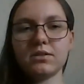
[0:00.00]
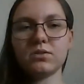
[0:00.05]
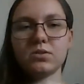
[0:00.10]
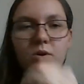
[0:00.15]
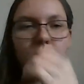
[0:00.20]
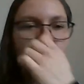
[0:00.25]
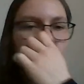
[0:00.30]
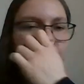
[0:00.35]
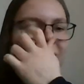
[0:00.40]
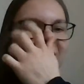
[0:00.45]

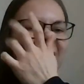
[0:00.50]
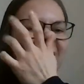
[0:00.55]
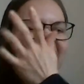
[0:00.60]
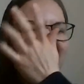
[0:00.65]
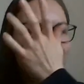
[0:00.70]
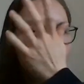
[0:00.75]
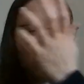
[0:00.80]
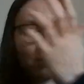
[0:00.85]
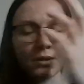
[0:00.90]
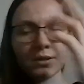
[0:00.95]
so
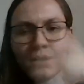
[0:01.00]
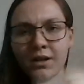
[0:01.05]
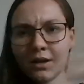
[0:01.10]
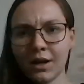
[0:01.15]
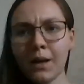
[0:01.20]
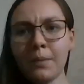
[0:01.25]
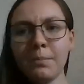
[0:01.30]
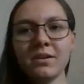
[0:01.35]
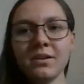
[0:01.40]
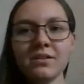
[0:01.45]
there are a
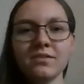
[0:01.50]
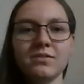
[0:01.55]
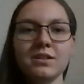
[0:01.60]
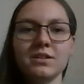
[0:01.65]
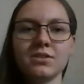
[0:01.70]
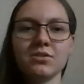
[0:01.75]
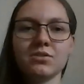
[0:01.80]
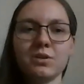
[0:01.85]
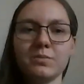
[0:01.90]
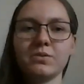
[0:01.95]
couple of
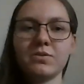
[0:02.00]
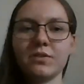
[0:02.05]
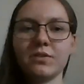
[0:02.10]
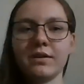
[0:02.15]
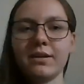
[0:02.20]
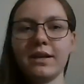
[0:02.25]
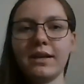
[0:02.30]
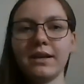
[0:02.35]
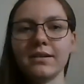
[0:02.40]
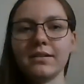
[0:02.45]
these crypts
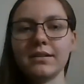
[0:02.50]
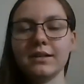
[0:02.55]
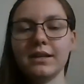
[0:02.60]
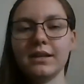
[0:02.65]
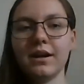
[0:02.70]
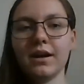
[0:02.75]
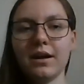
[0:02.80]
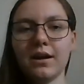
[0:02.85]
around Italy.